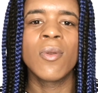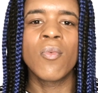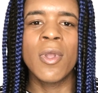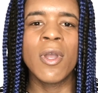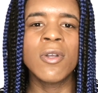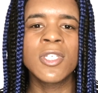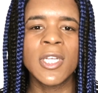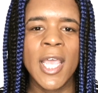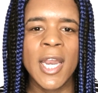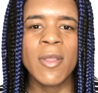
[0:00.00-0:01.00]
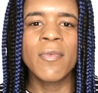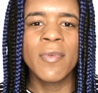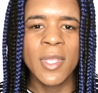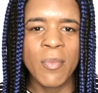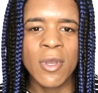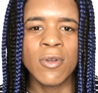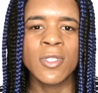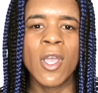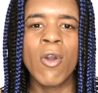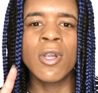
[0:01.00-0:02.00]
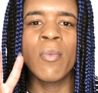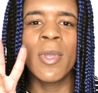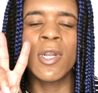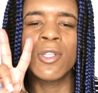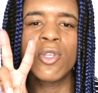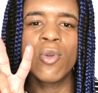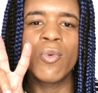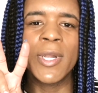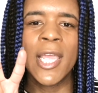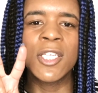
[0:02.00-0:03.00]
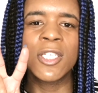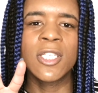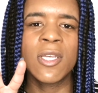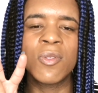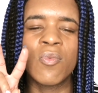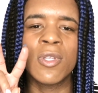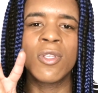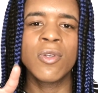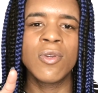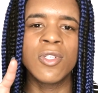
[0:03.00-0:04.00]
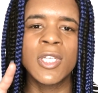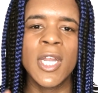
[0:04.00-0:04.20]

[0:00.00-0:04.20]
real genetic females. Only been in two relationships with two